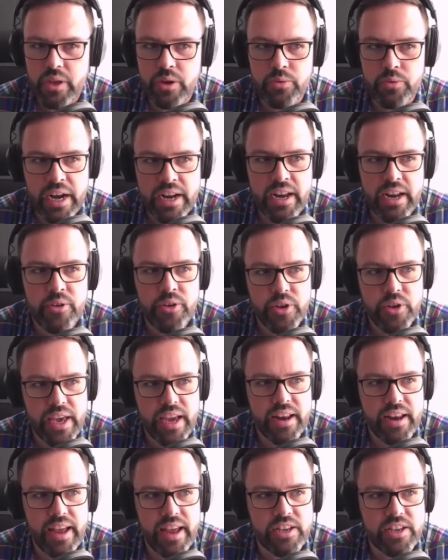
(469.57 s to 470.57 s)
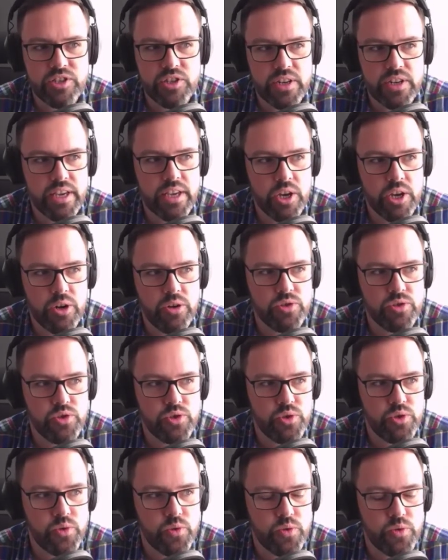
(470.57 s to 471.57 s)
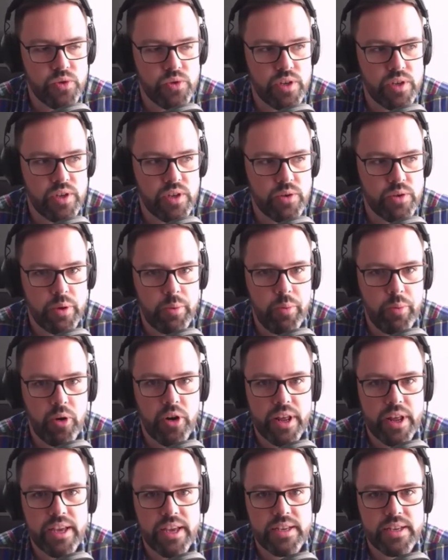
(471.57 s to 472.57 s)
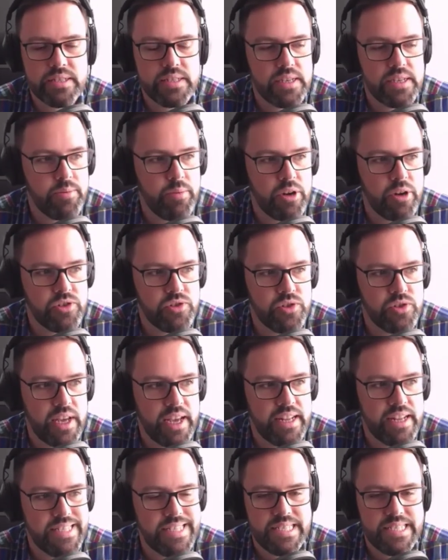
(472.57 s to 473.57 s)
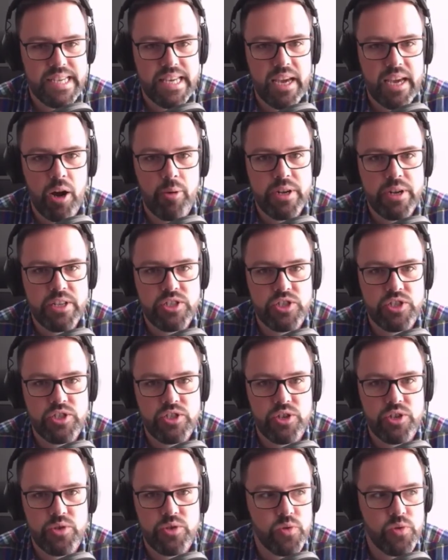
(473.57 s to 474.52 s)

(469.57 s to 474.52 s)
right now you can actually go to the reportings module and see how much